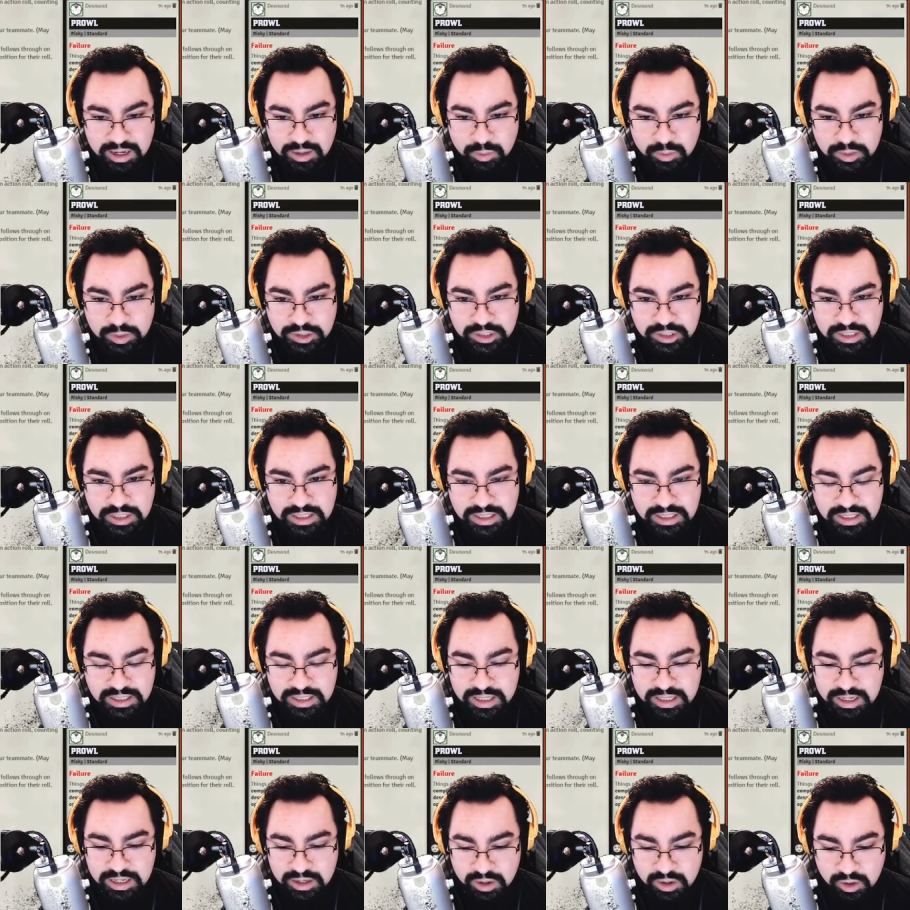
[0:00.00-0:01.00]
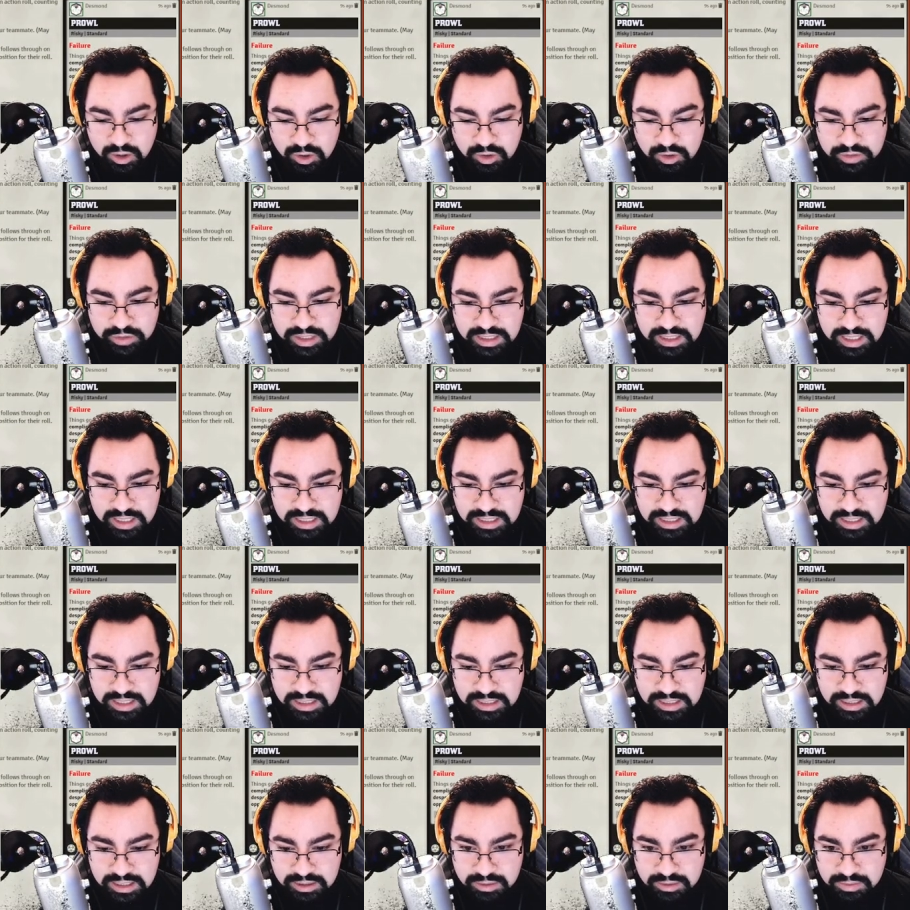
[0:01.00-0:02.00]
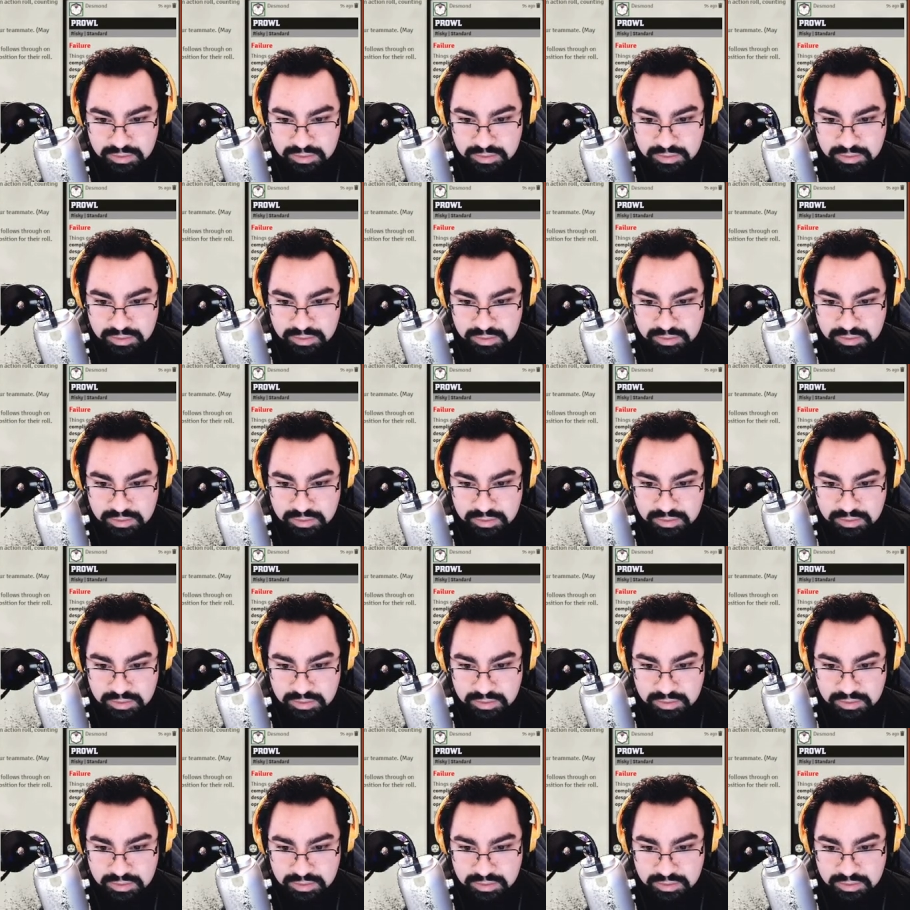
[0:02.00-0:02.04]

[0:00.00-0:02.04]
Which is all this nonsense here.